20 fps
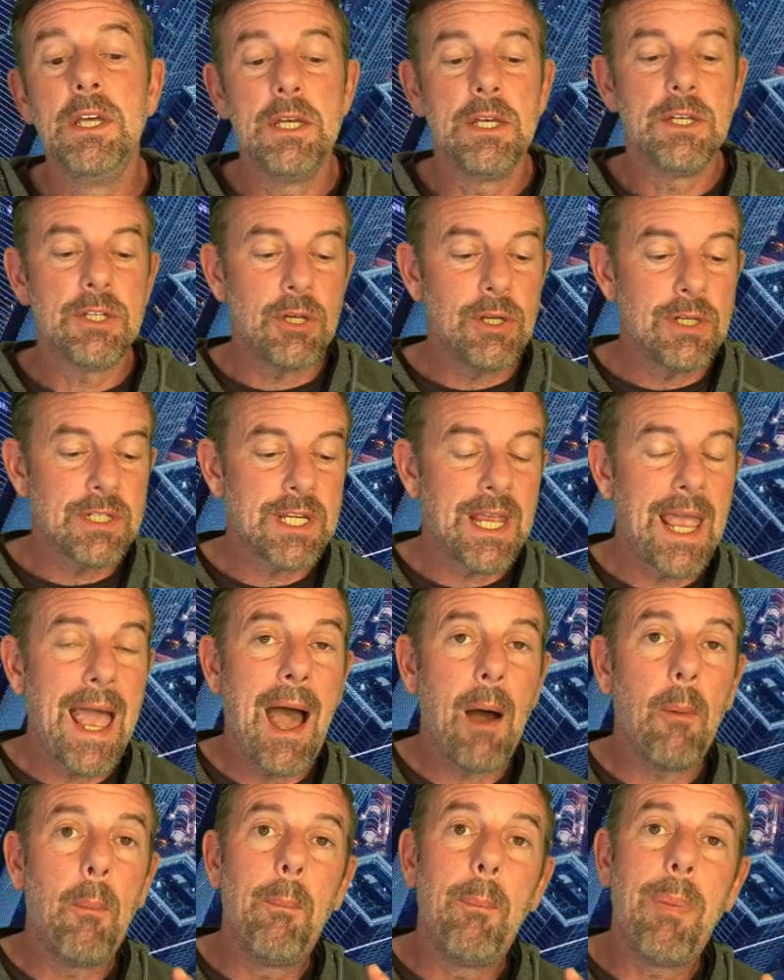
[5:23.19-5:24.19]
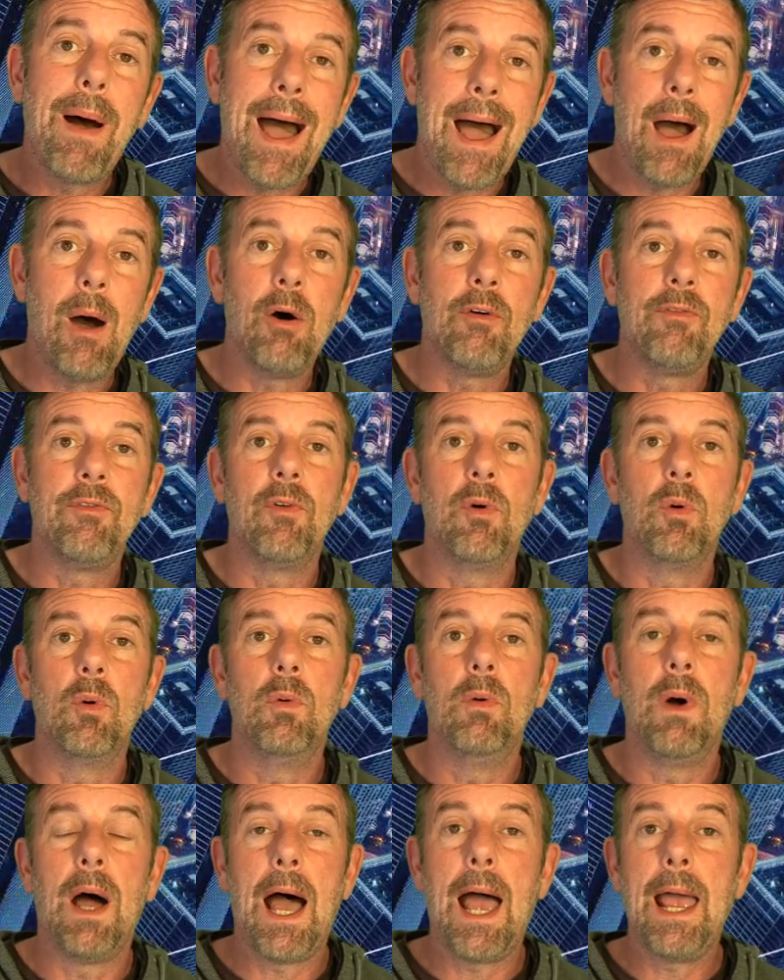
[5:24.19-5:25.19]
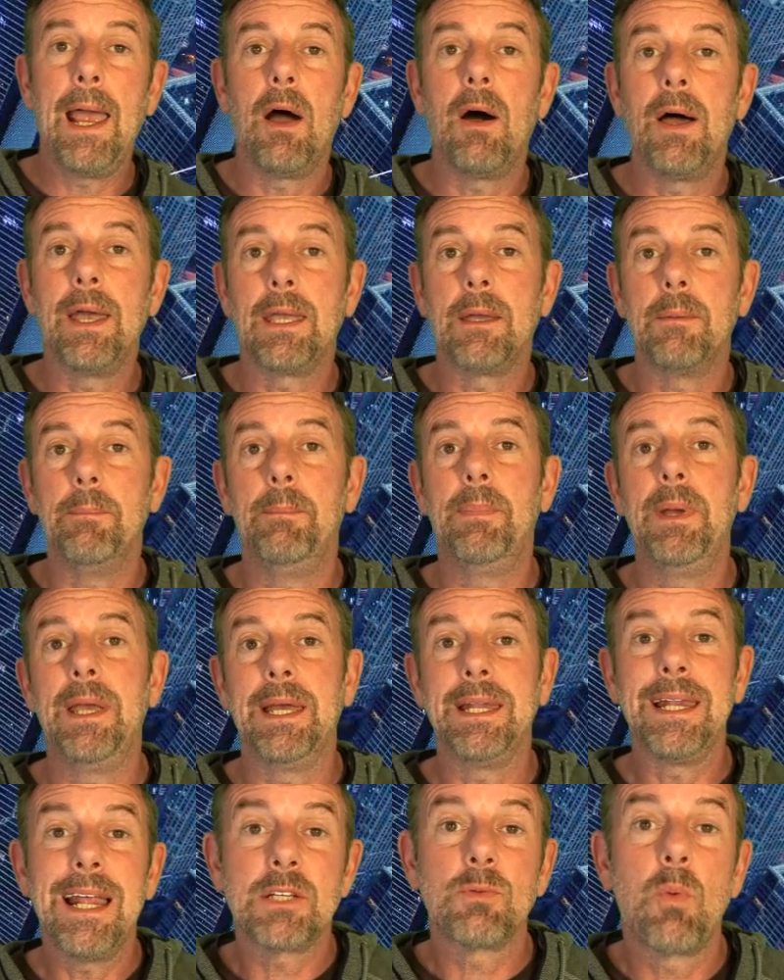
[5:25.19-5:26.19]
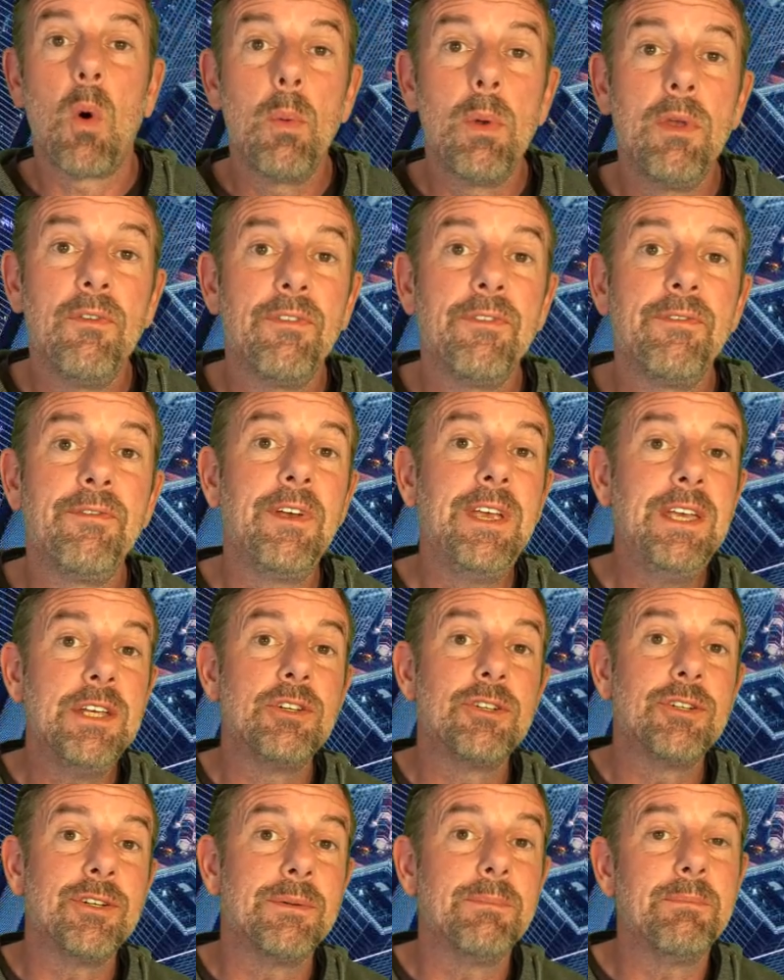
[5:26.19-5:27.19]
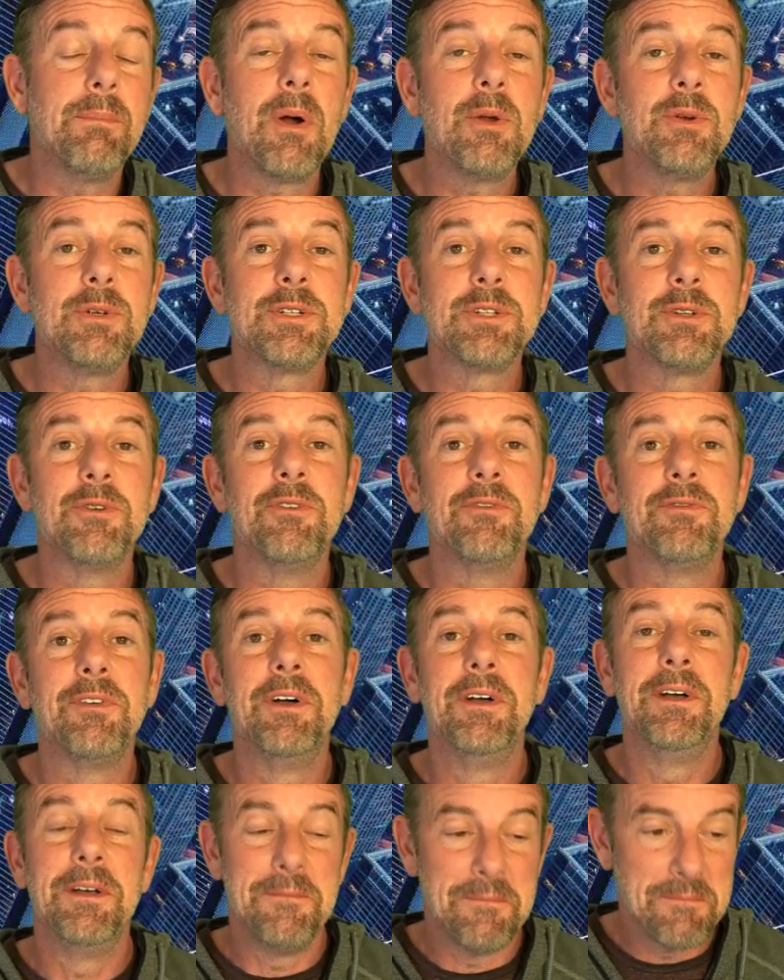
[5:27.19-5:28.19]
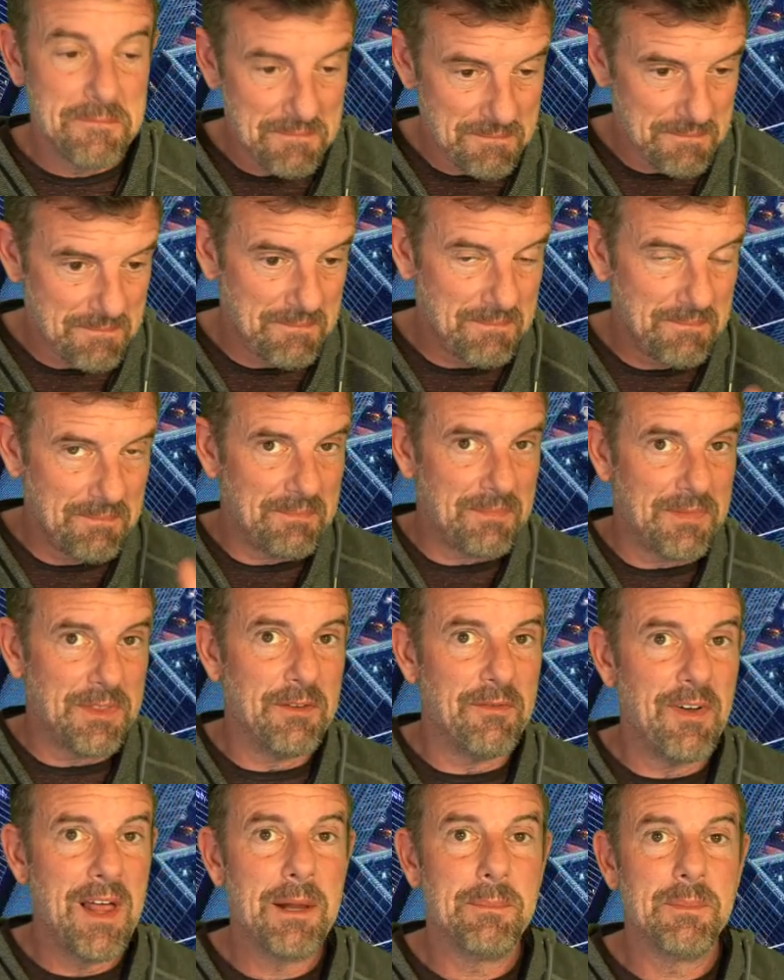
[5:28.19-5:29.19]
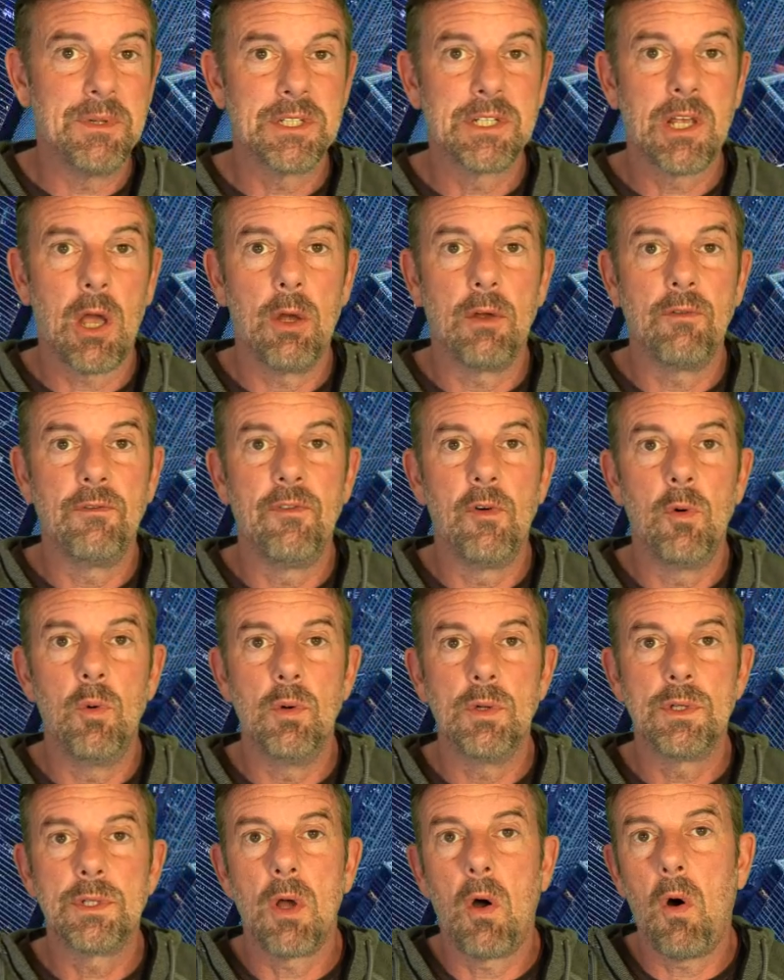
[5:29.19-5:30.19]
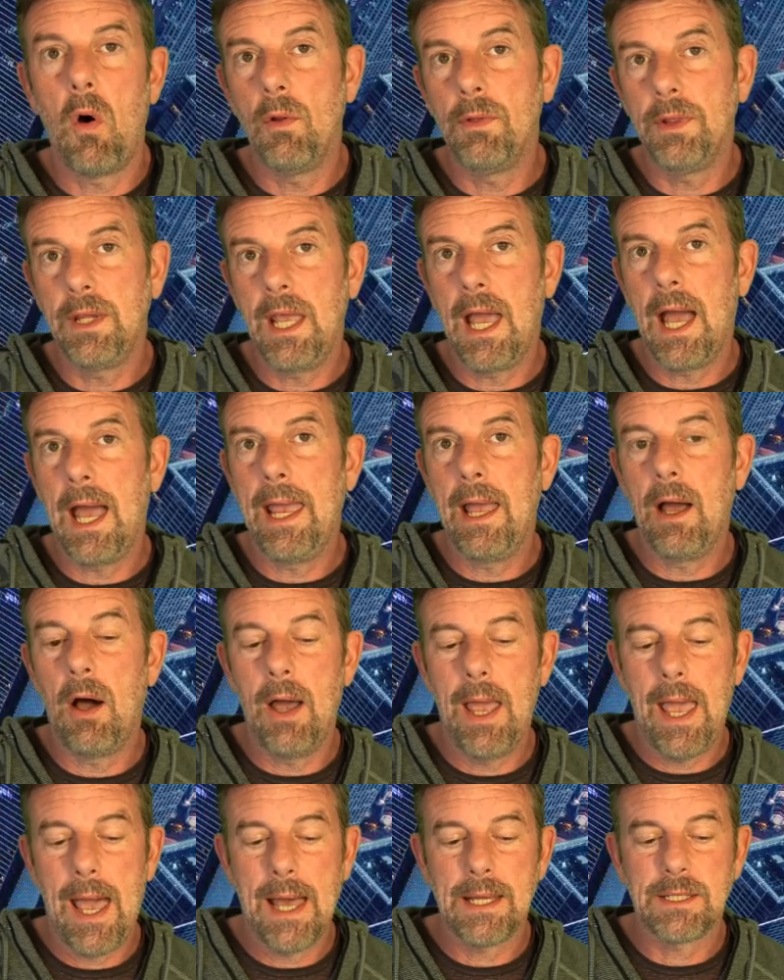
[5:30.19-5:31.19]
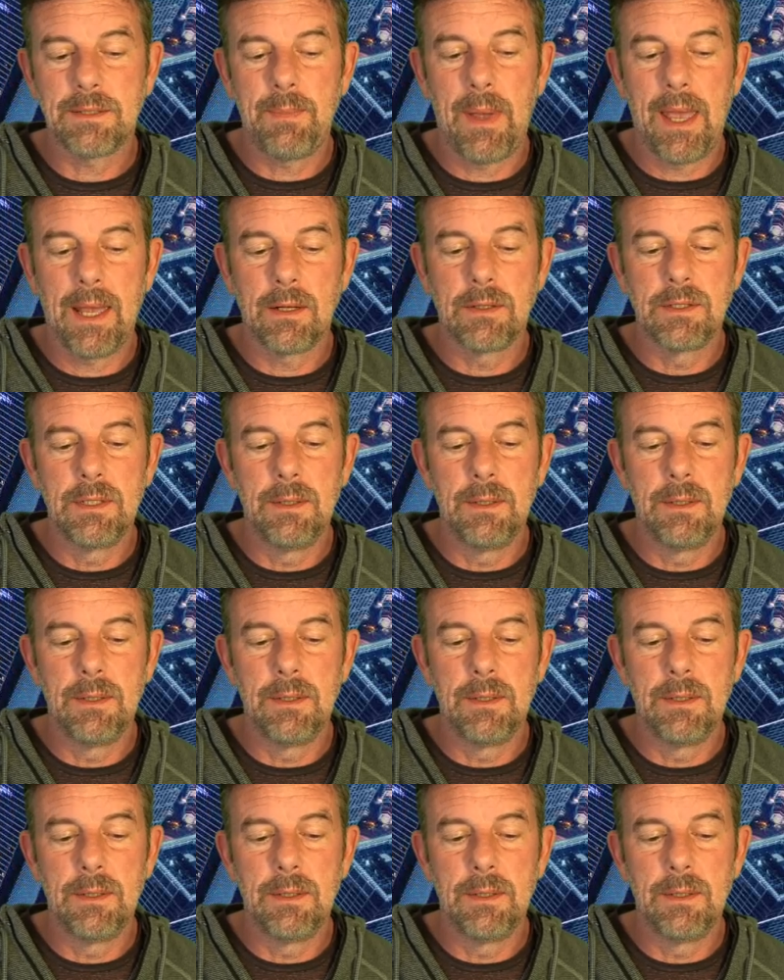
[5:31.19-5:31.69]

So you can see how powerful AI can be and that's why we featured most of developments going forwards on the AI aspect.